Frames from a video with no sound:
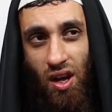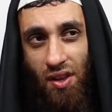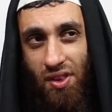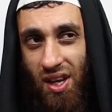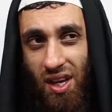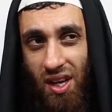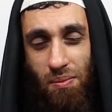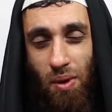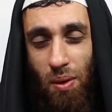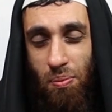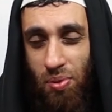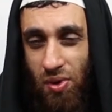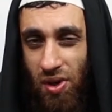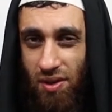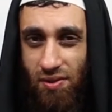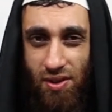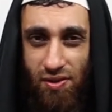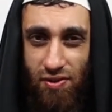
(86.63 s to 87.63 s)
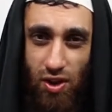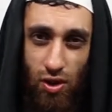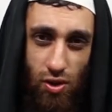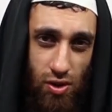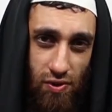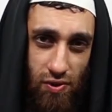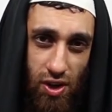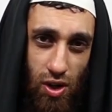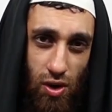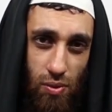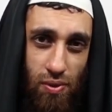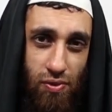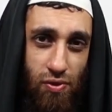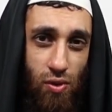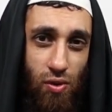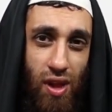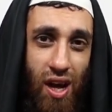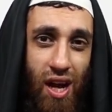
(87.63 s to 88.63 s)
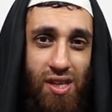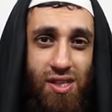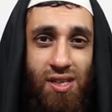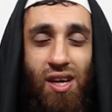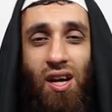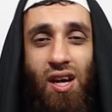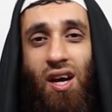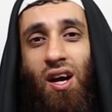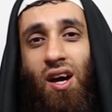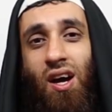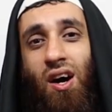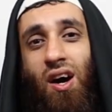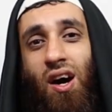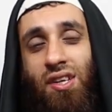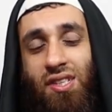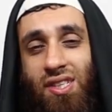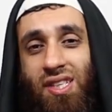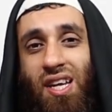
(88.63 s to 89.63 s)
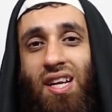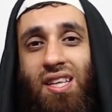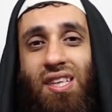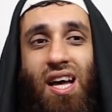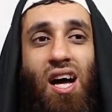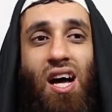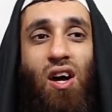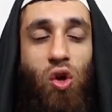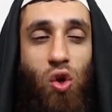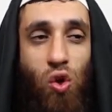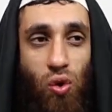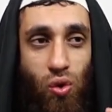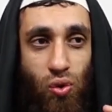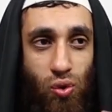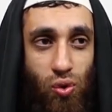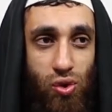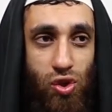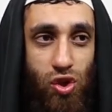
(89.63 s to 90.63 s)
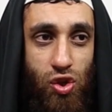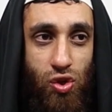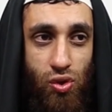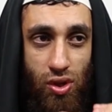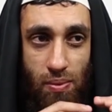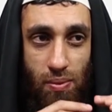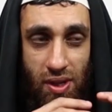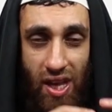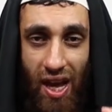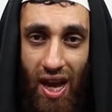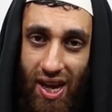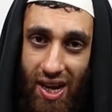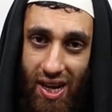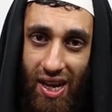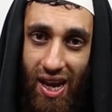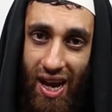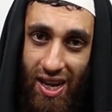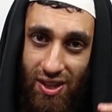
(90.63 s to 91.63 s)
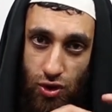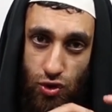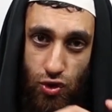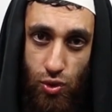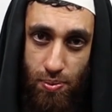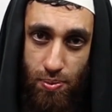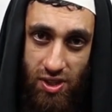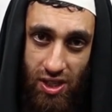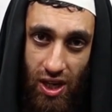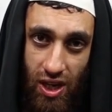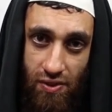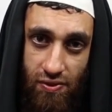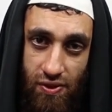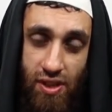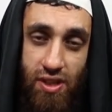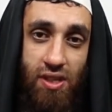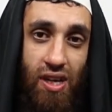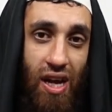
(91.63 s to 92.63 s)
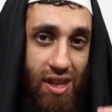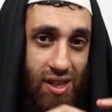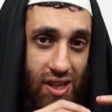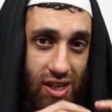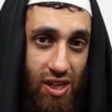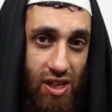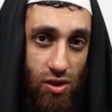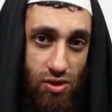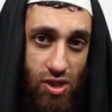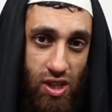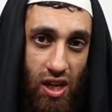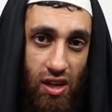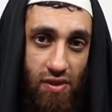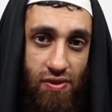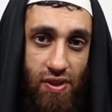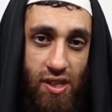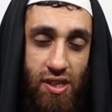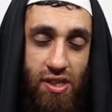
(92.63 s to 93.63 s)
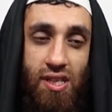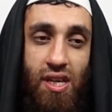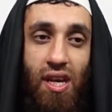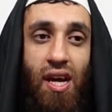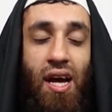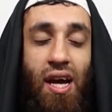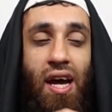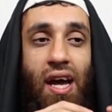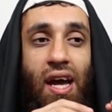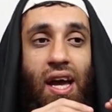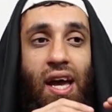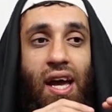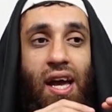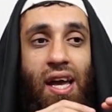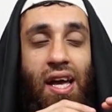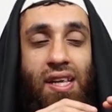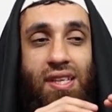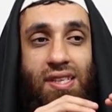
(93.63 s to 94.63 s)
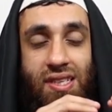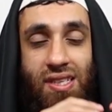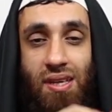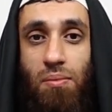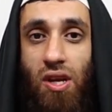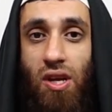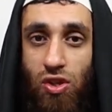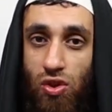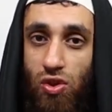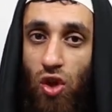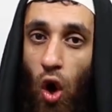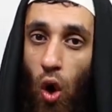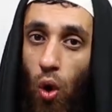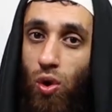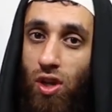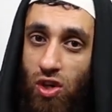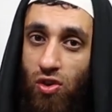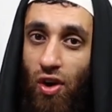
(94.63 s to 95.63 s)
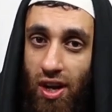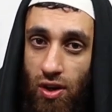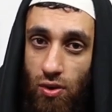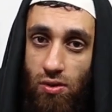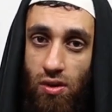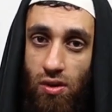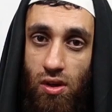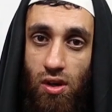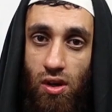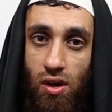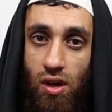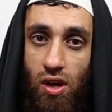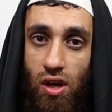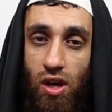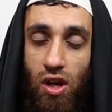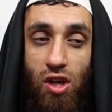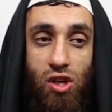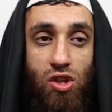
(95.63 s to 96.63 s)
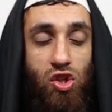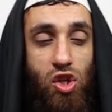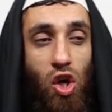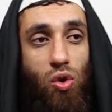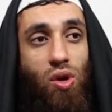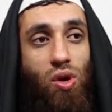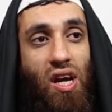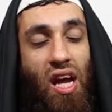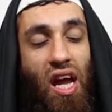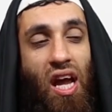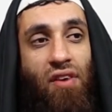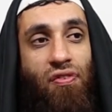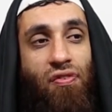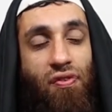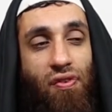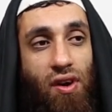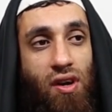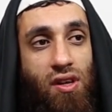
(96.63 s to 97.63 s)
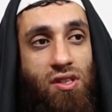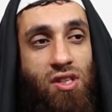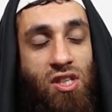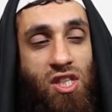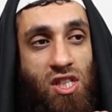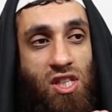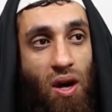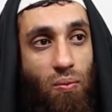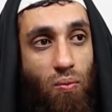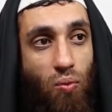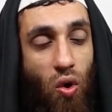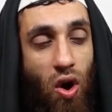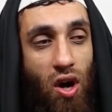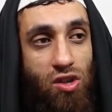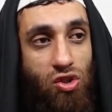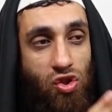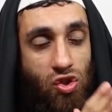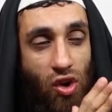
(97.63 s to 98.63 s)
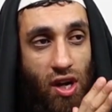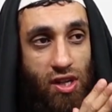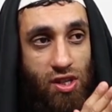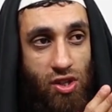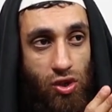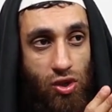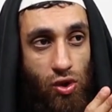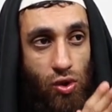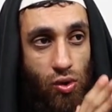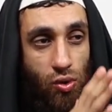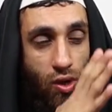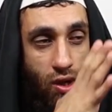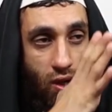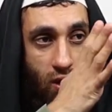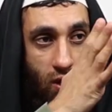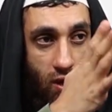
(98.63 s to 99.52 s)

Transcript: I think in my previous video, the video before that, I said that Khurooj to the Madakhila and the Super Salafis and the Neo Salafis, it's similar to the Holy Grail. So if someone tries to